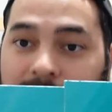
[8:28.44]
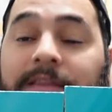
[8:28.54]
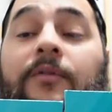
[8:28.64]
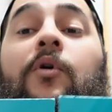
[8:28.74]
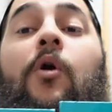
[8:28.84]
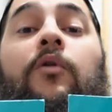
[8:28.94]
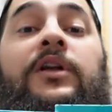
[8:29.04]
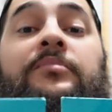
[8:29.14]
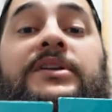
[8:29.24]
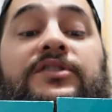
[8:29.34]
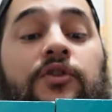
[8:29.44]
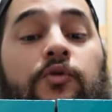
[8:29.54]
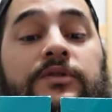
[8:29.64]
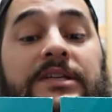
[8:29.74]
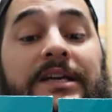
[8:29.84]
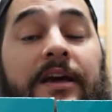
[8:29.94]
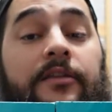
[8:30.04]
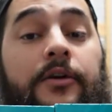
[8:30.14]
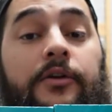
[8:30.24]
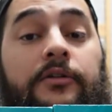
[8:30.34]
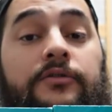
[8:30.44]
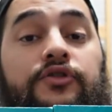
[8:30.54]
They will only be sold together.